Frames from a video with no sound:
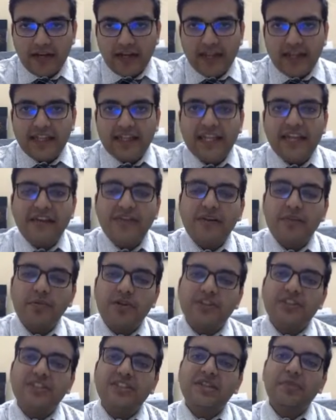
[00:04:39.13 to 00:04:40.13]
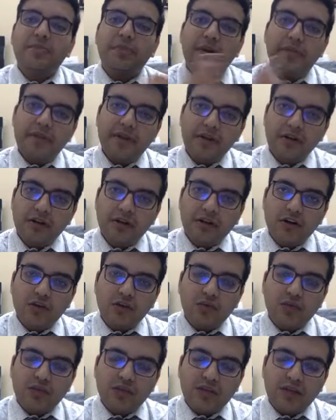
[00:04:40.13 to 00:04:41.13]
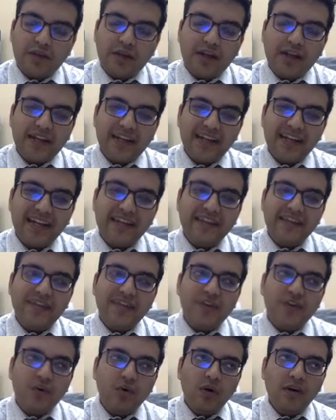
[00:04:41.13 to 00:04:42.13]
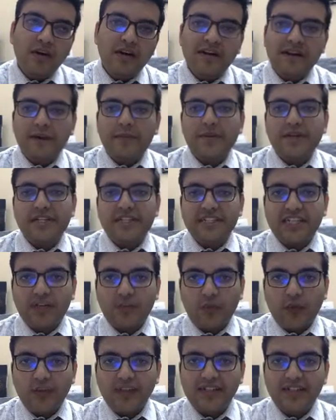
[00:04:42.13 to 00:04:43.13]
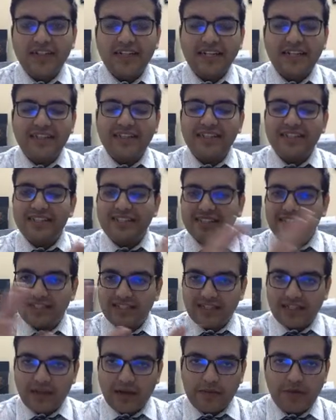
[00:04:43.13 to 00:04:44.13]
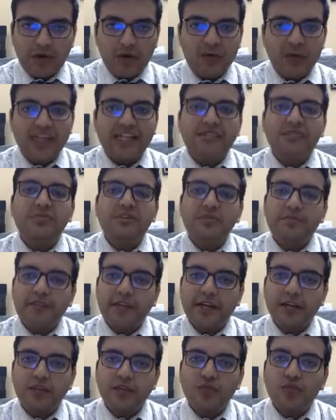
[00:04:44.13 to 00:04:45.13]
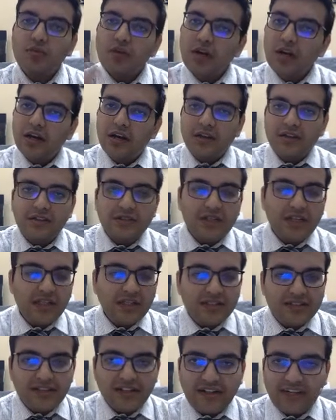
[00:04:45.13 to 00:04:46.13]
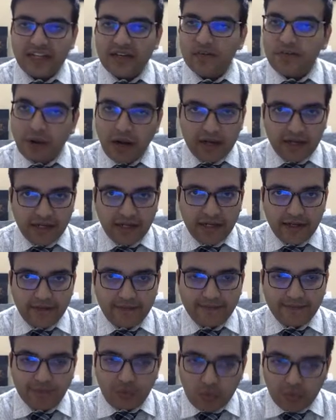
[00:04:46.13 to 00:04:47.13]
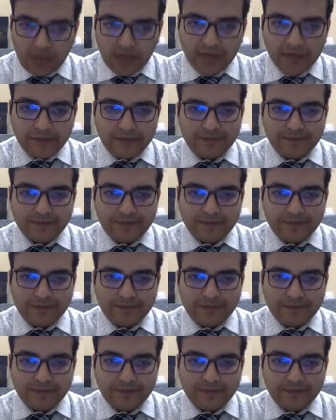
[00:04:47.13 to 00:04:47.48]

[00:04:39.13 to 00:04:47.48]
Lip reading: They will process the payment to other party and give you a remittance advice that this amount has been paid to the certain party. Okay,